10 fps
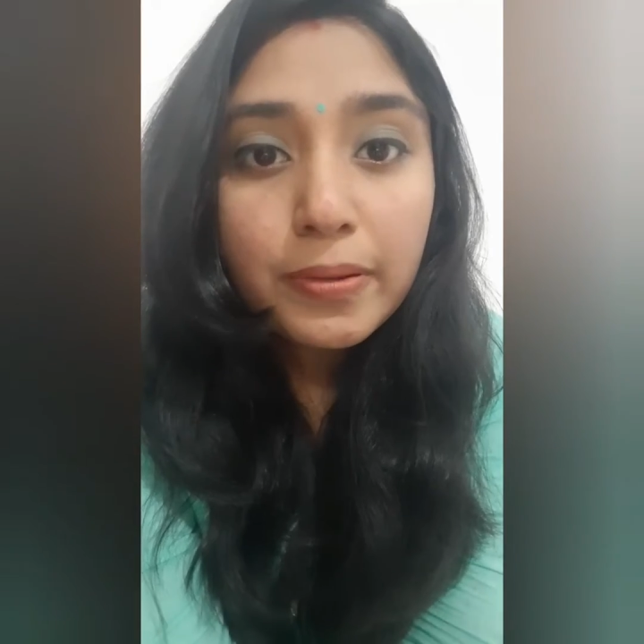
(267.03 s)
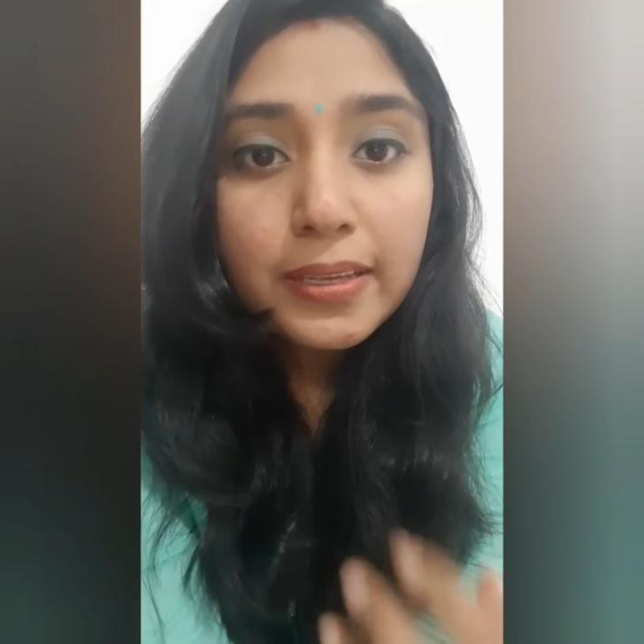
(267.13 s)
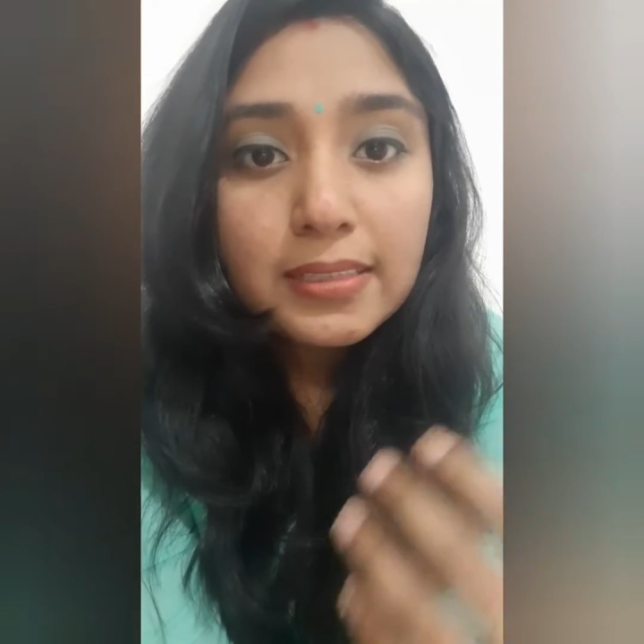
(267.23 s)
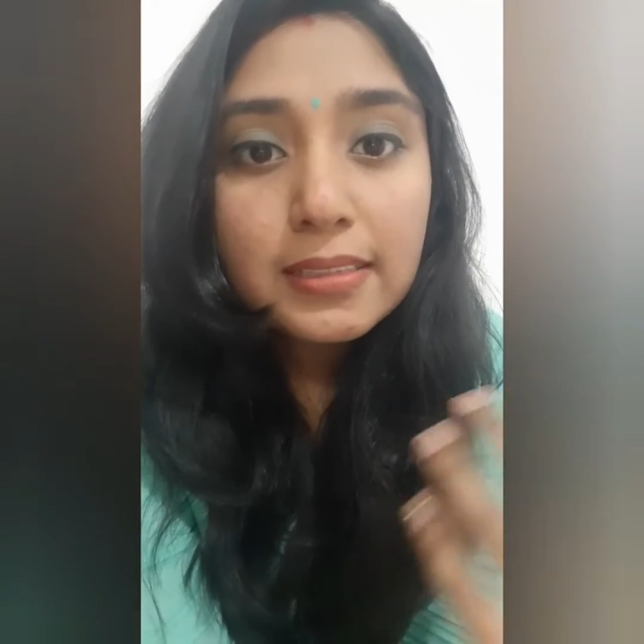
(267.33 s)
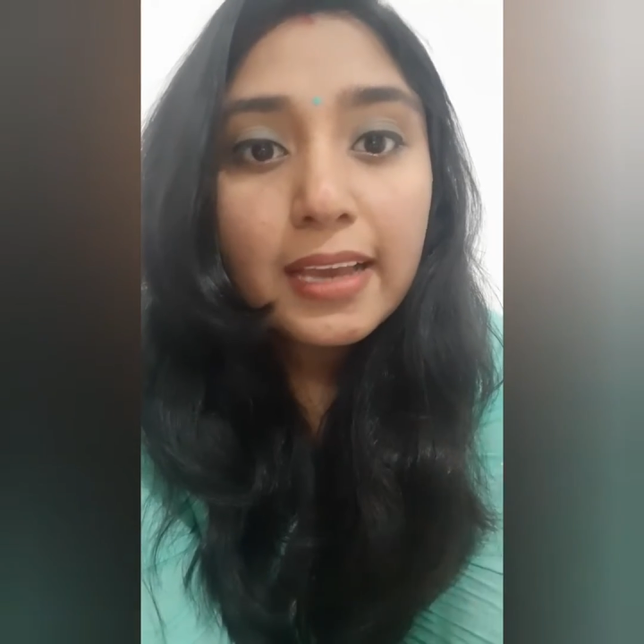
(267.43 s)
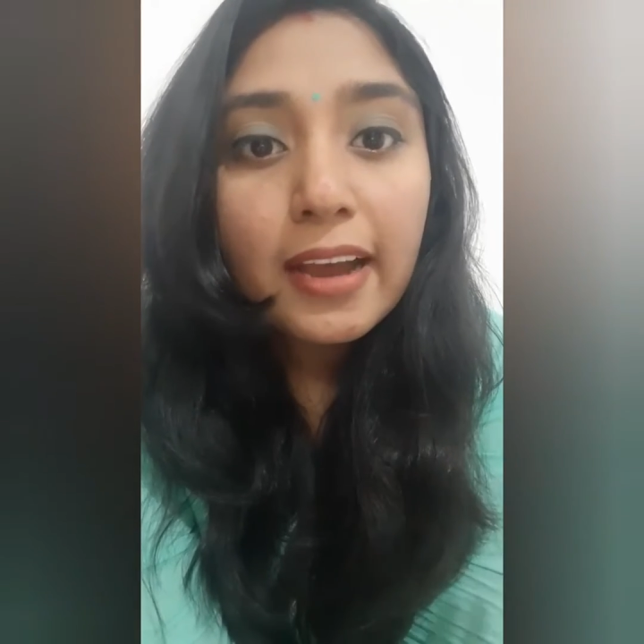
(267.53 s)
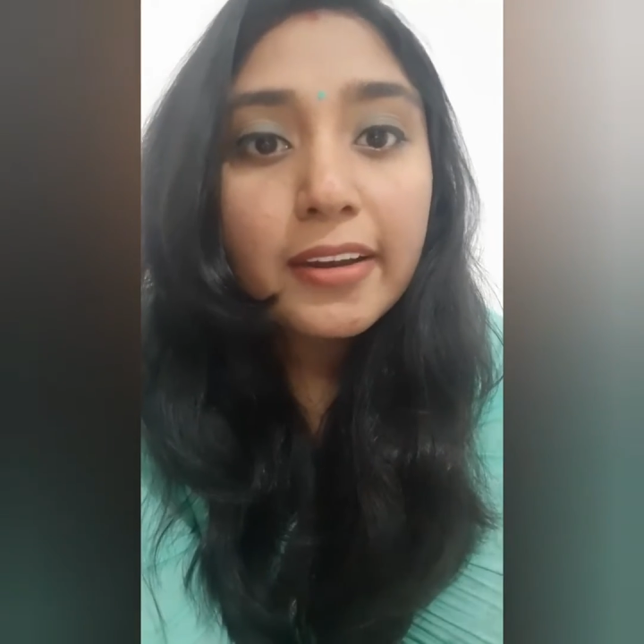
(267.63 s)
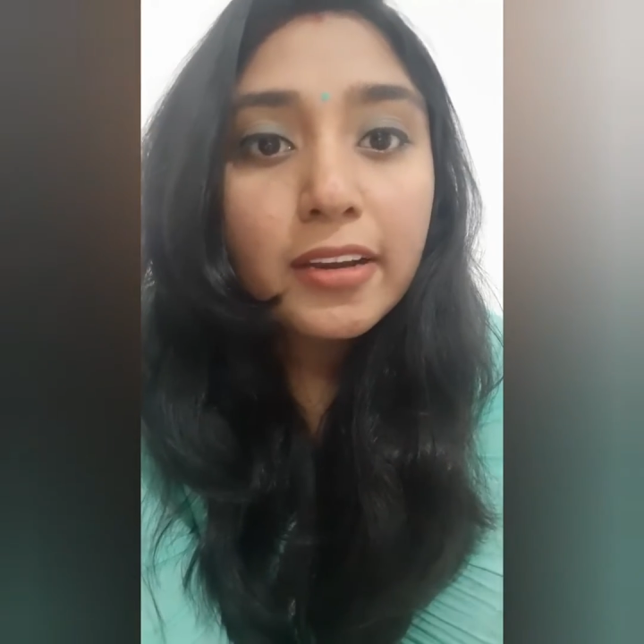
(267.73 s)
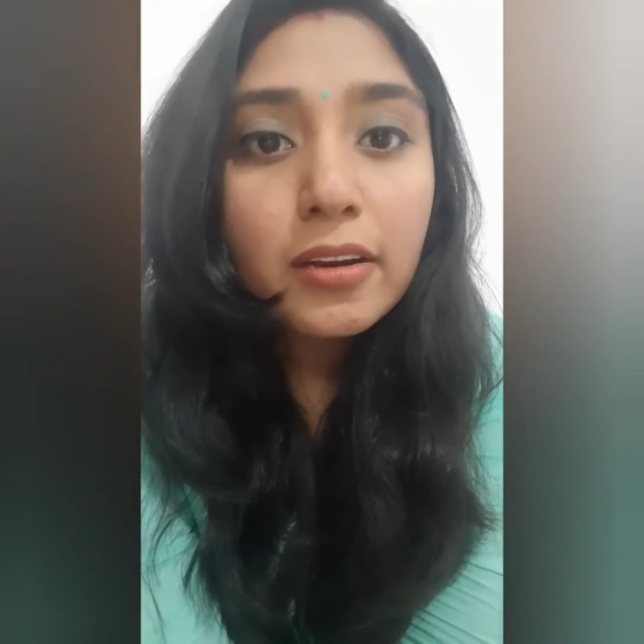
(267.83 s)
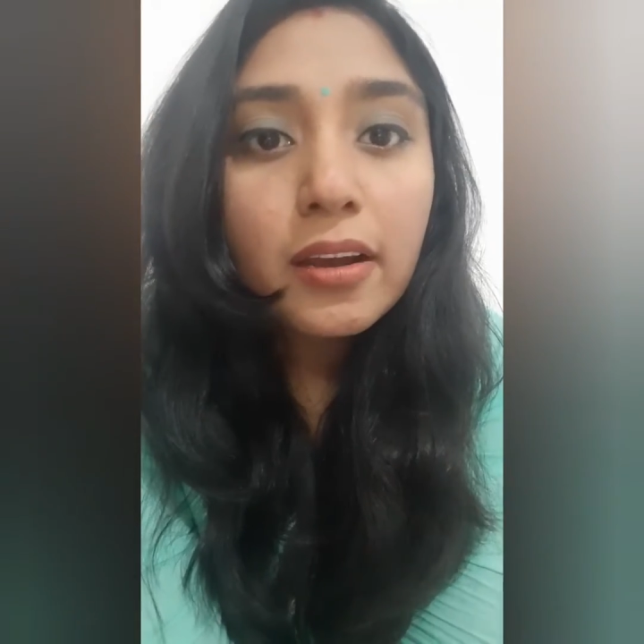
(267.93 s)
please
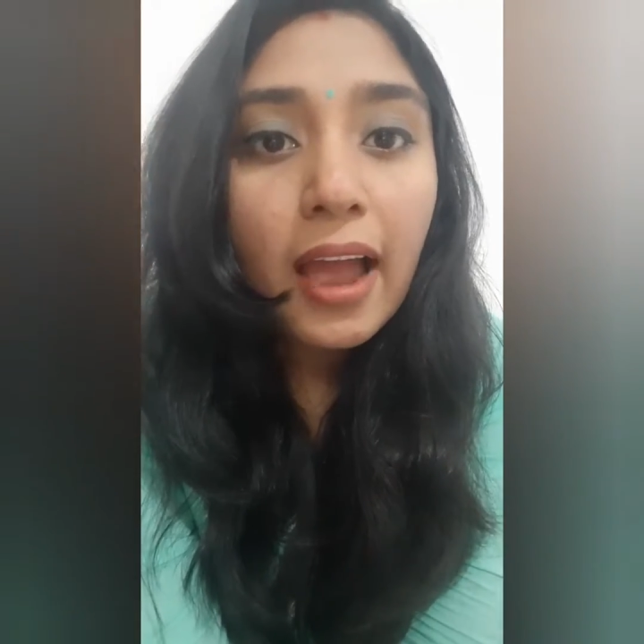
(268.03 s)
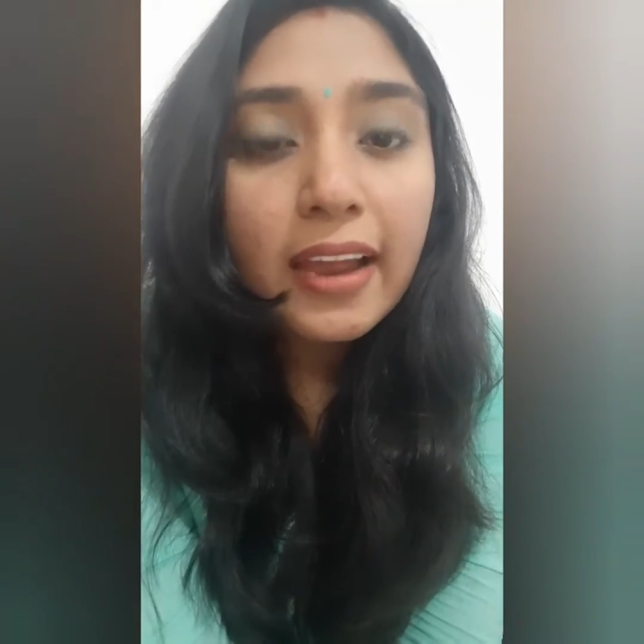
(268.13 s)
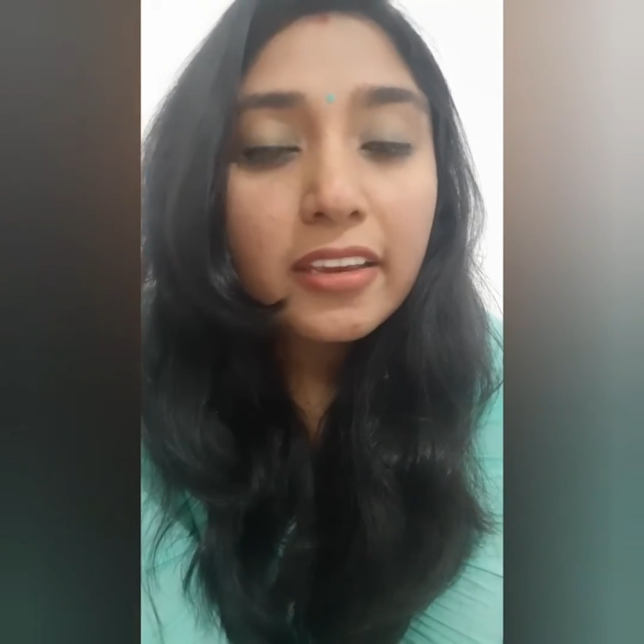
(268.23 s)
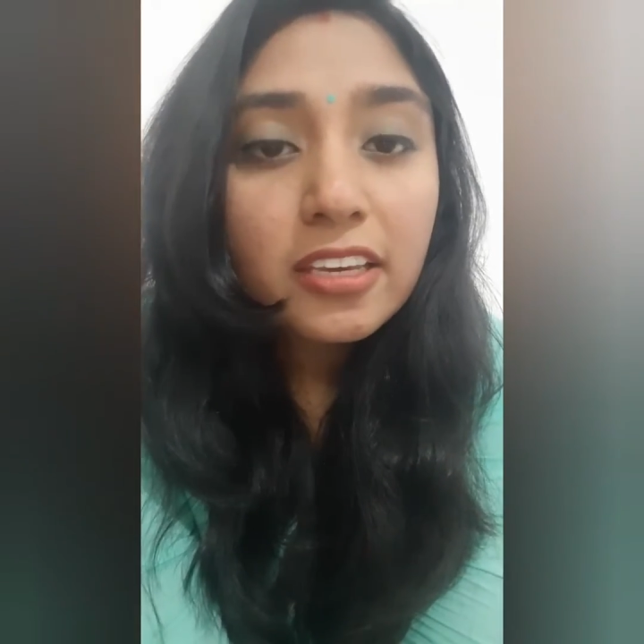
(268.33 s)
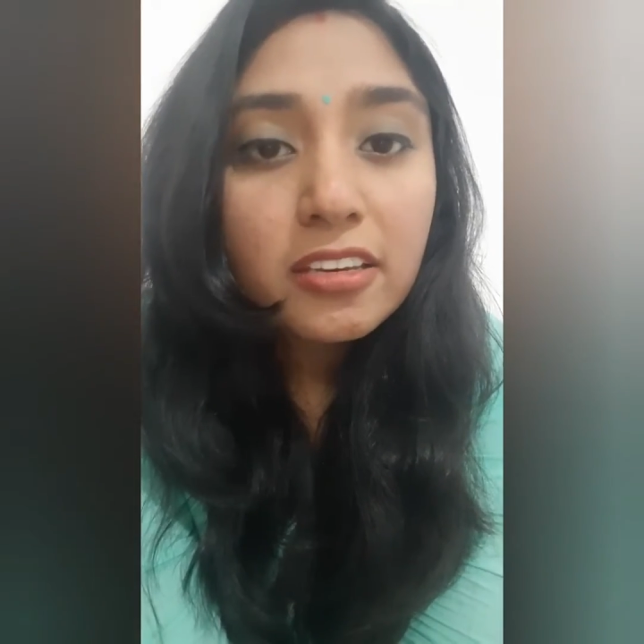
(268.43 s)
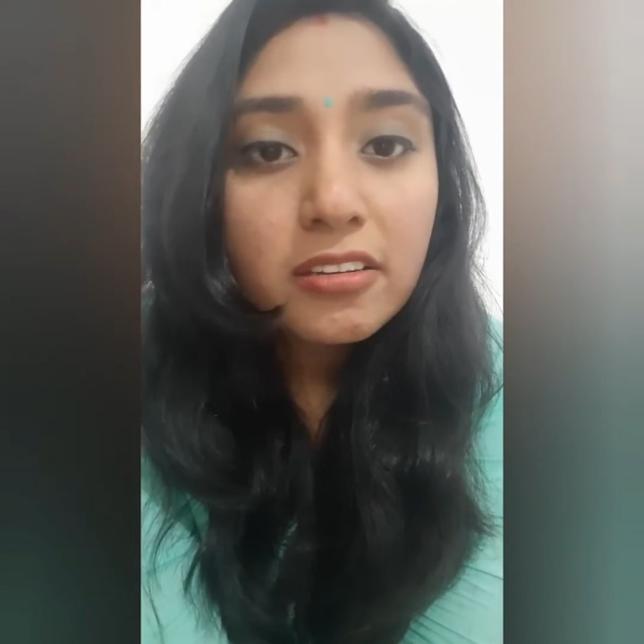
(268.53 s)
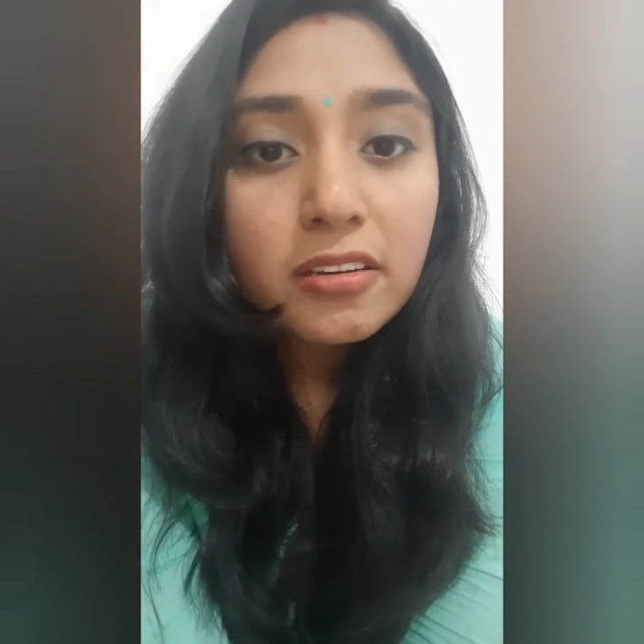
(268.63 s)
carry your hanky